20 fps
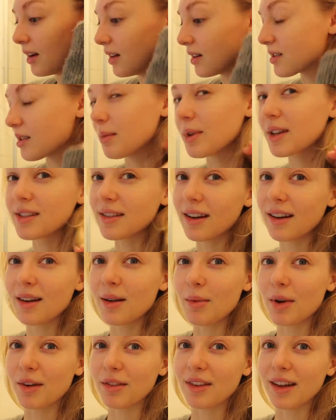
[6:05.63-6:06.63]
So I'm excited
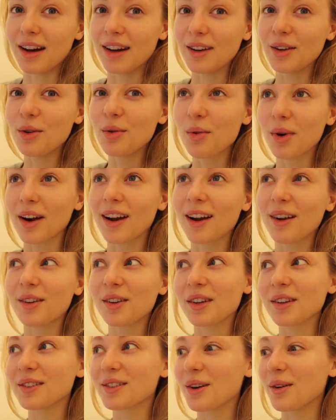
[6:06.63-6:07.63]
about that. New workout
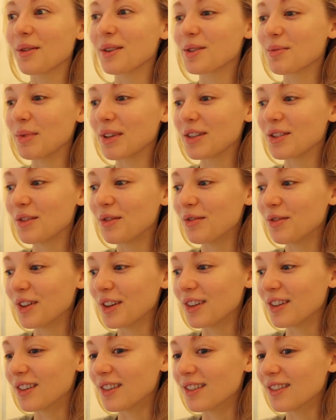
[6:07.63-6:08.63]
clothes always makes you
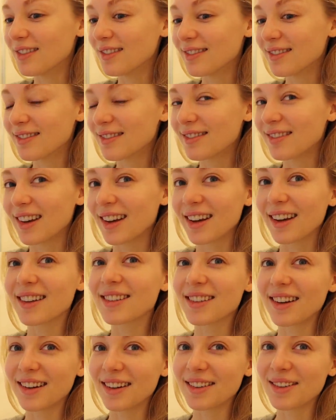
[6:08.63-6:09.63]
feel like
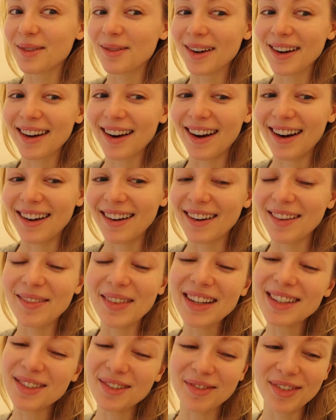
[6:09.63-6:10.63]
excited to work out. It
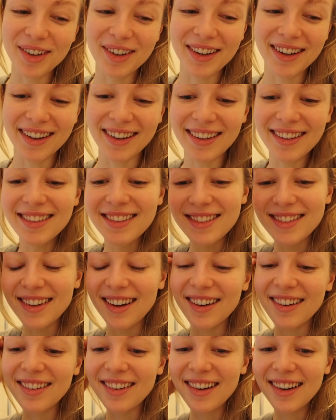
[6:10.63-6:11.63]
makes you feel good.
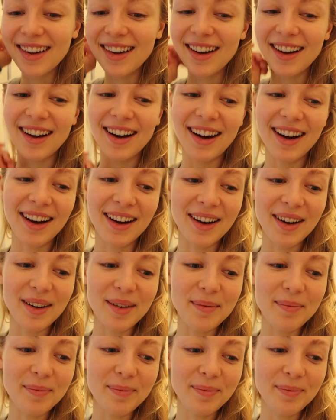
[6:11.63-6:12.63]
So
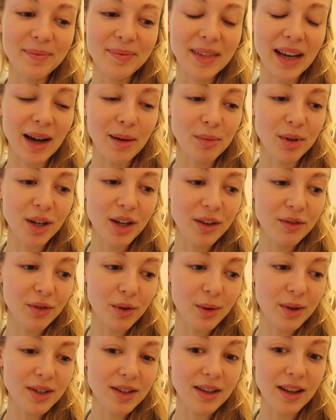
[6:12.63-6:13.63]
um, yeah, I'm looking
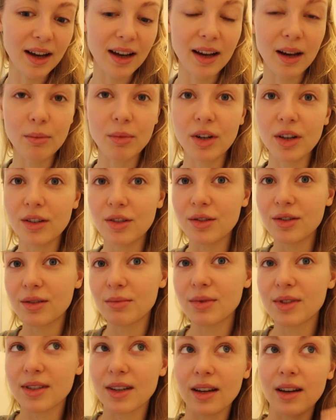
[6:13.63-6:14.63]
forward to that. I'm gonna do
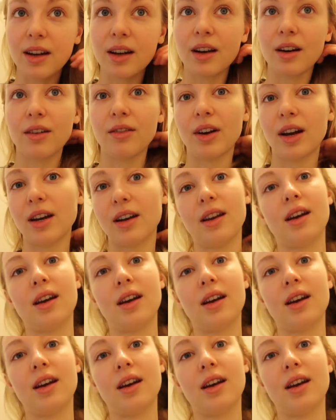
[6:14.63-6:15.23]
some skincare right